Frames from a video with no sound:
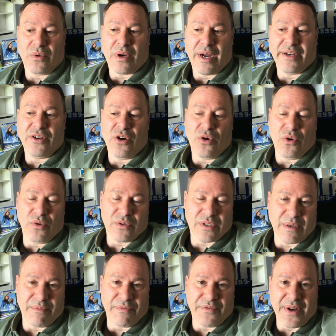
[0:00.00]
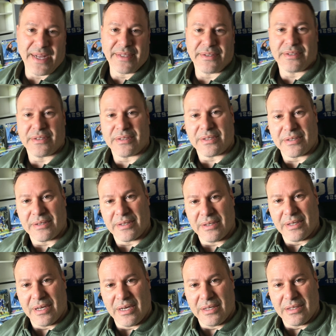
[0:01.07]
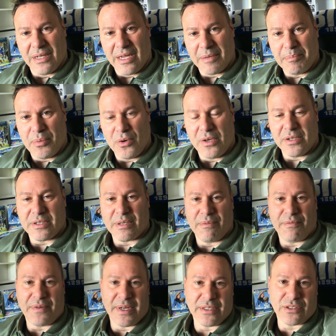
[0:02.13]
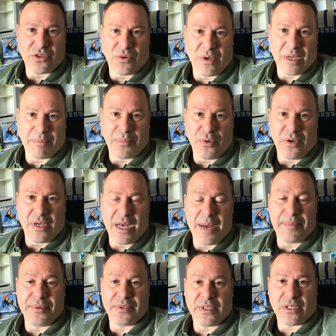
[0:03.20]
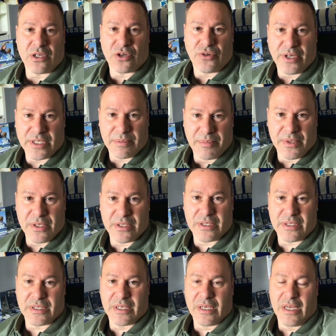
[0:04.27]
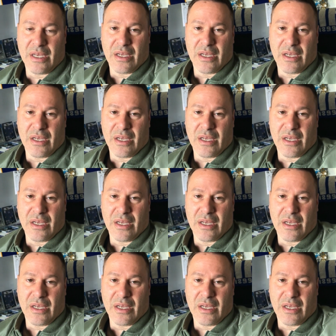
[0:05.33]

I know some fans like Bulut, some fans don't like Bulut. Up until Christmas,